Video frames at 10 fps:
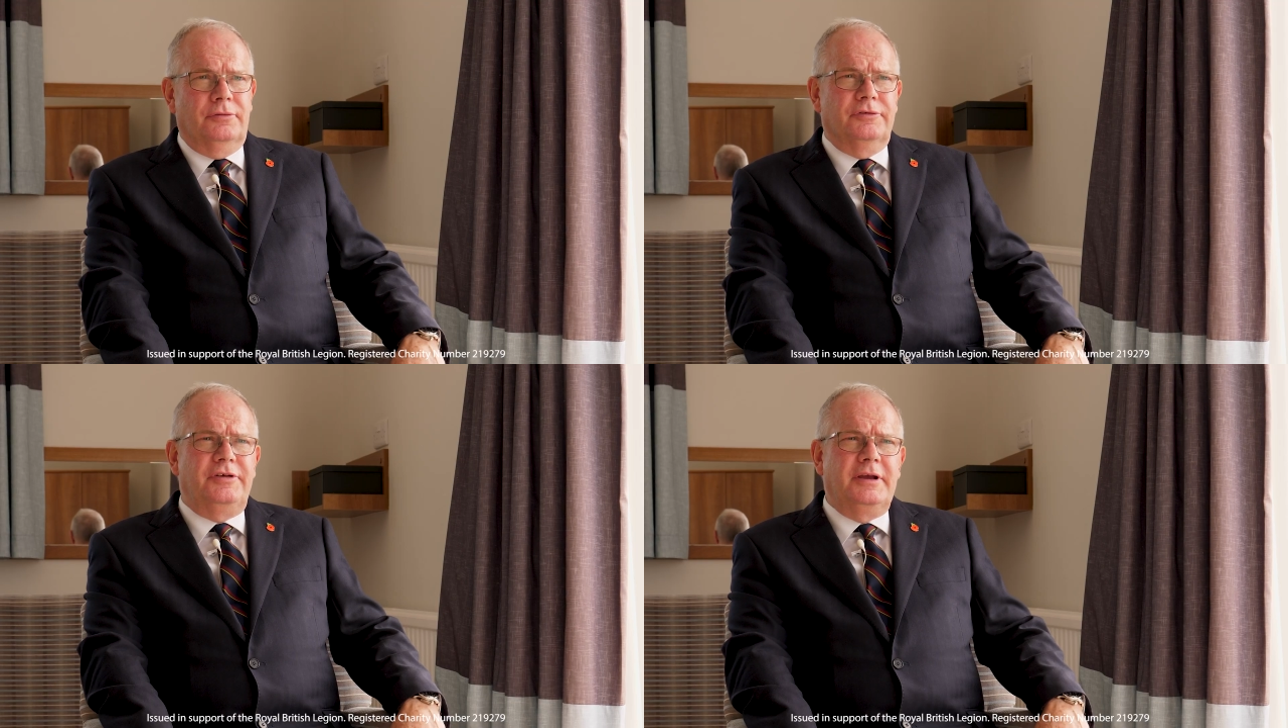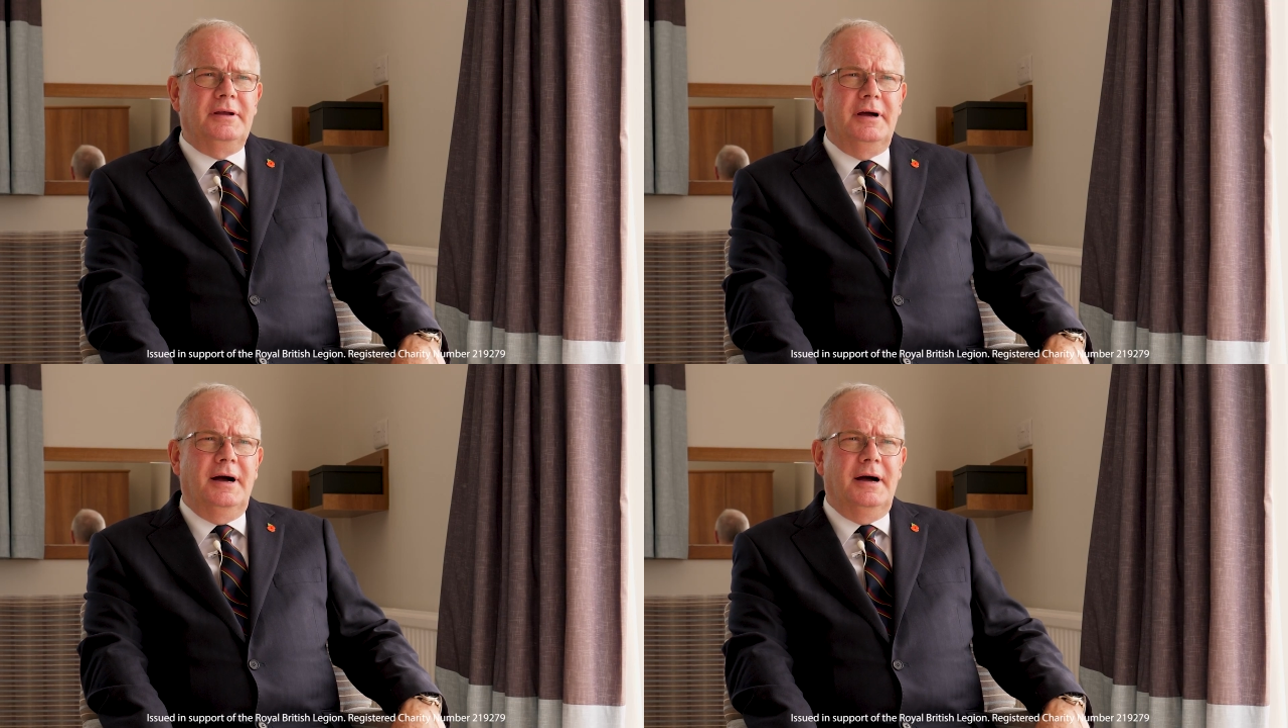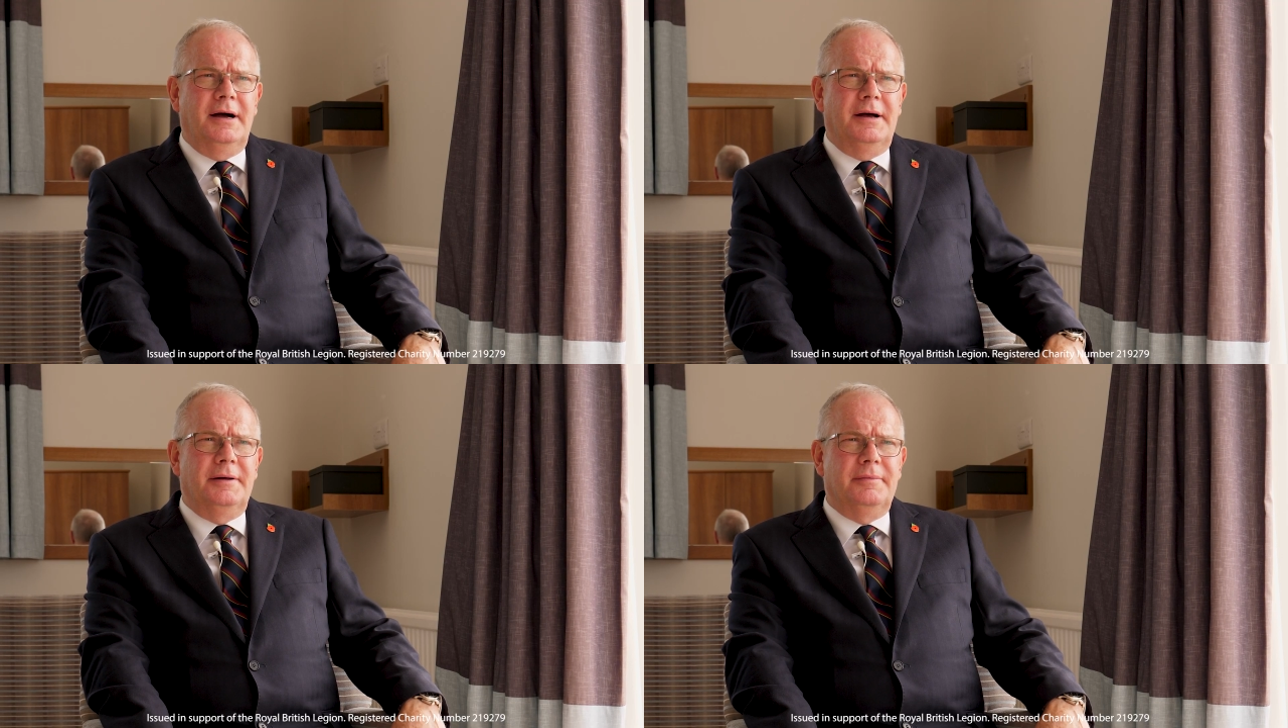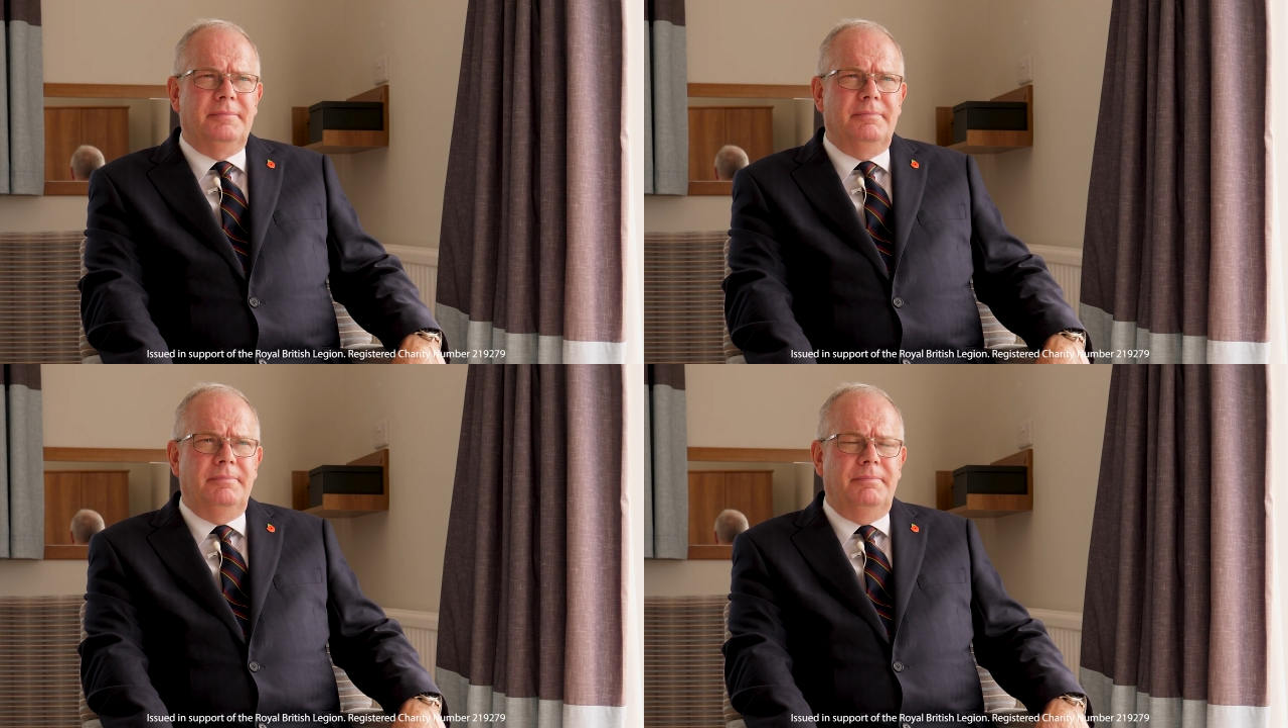daunting.
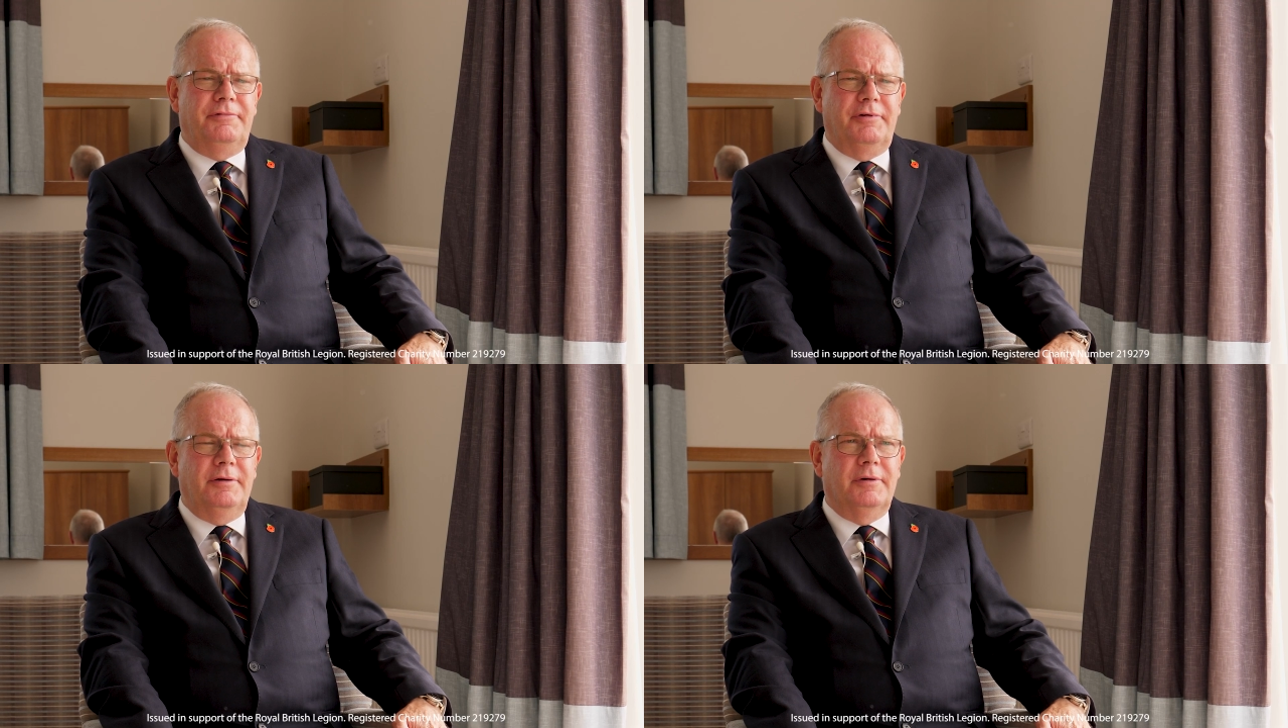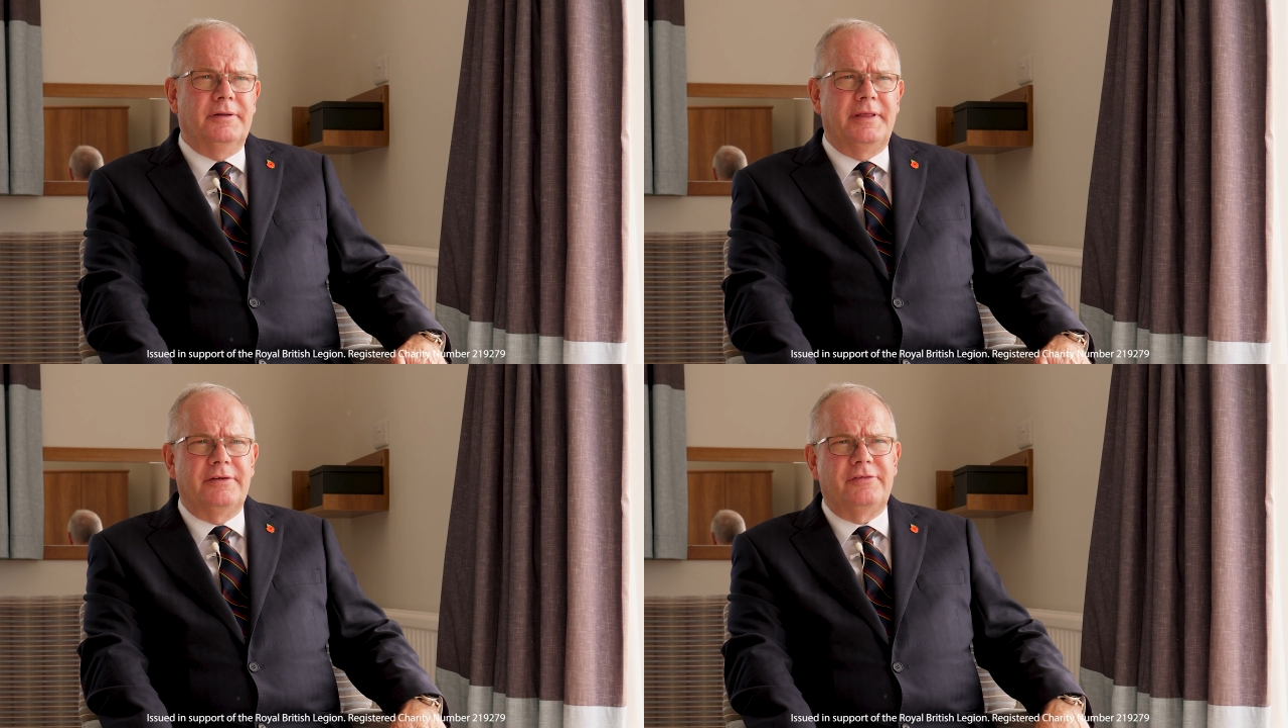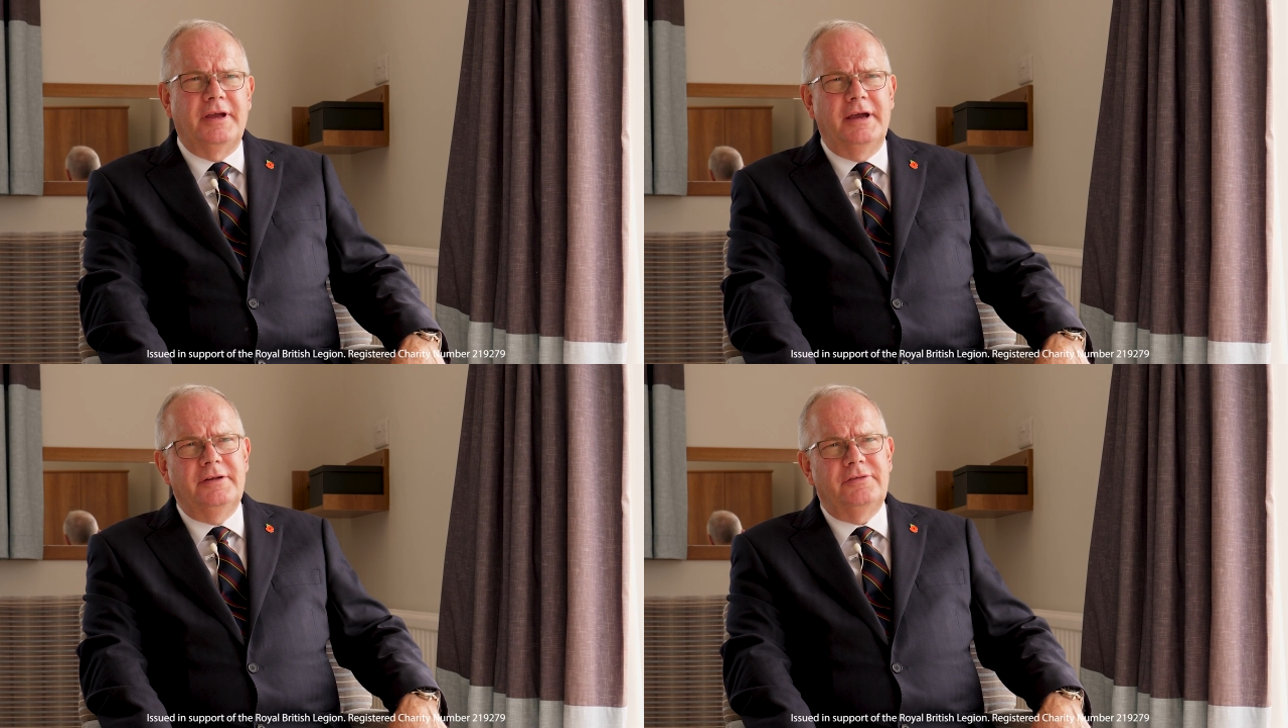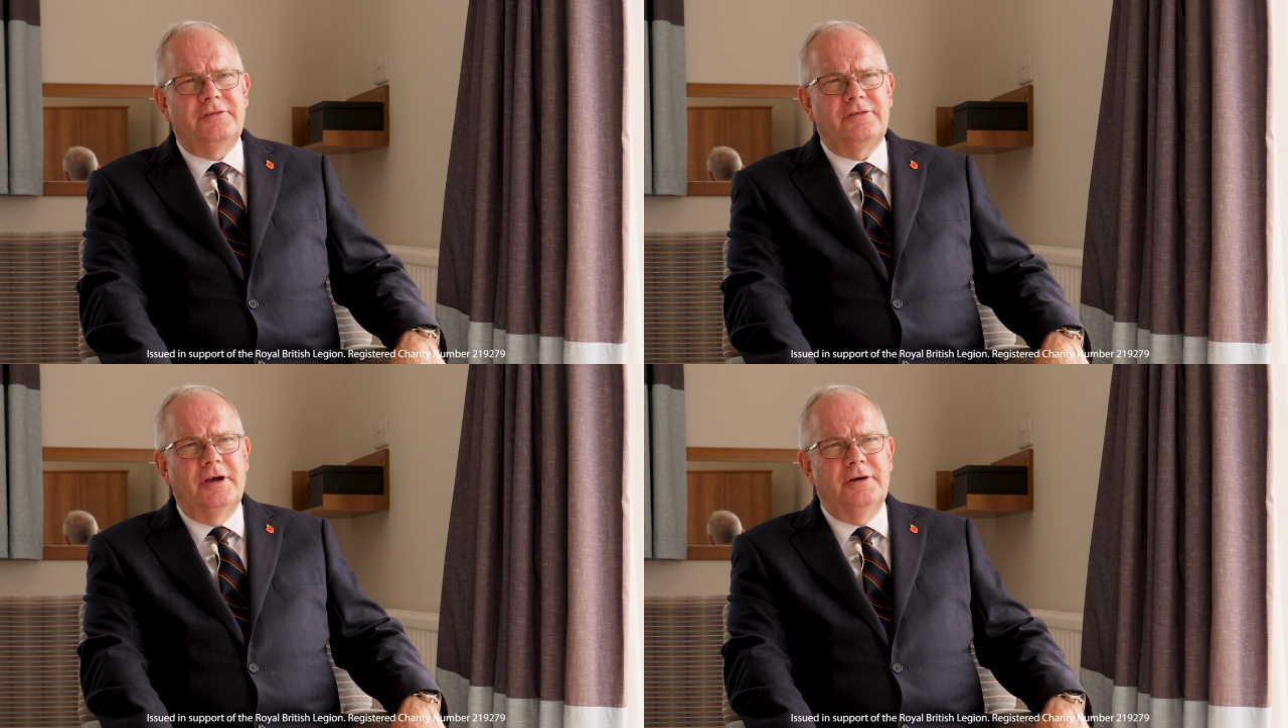21 at that stage,
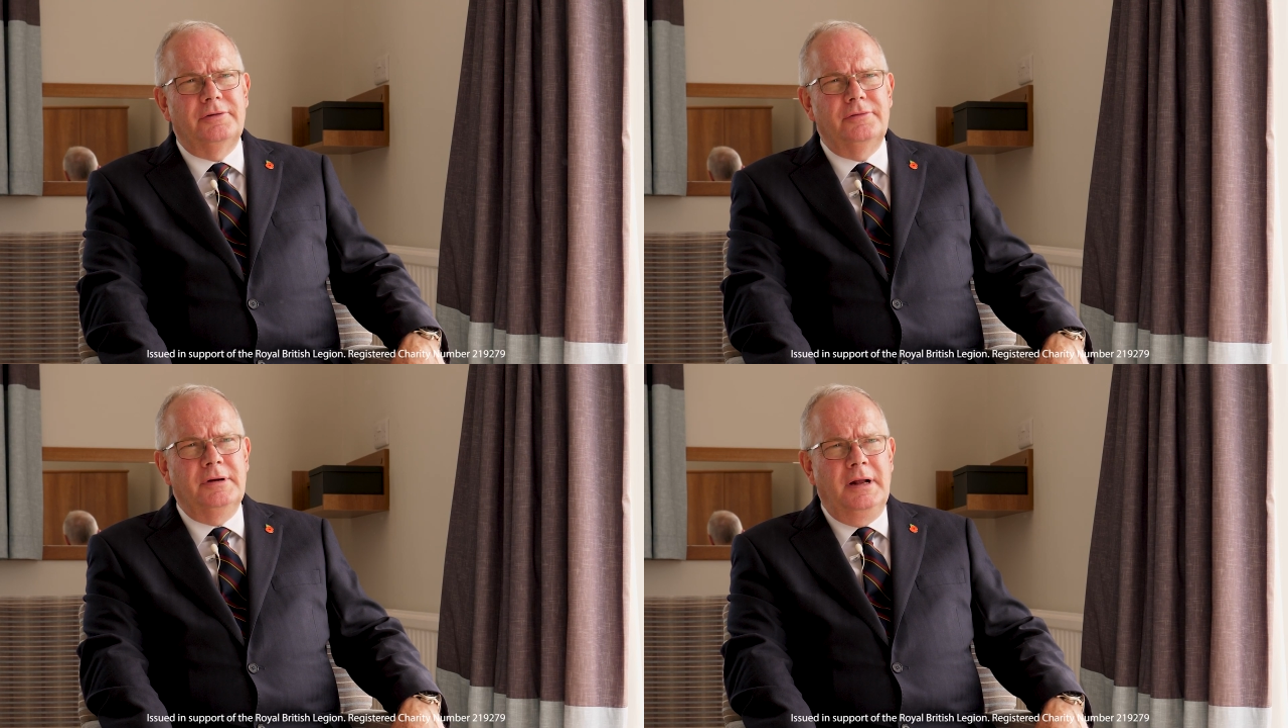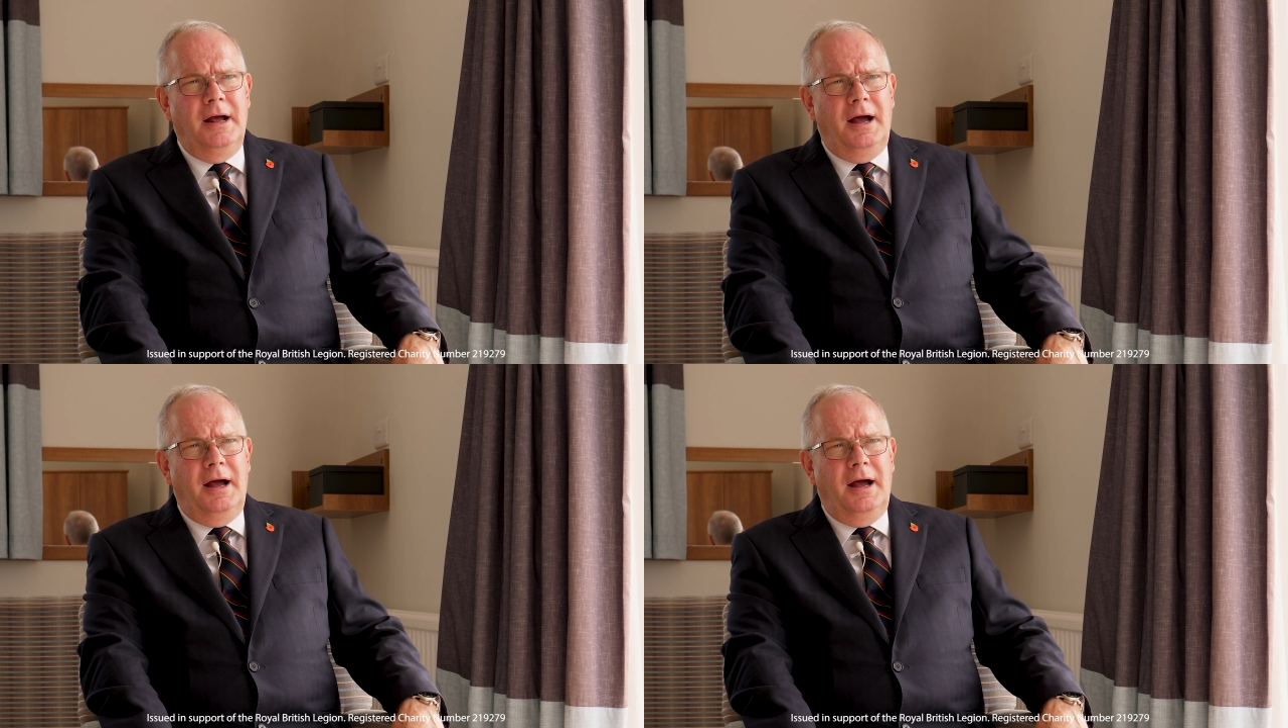so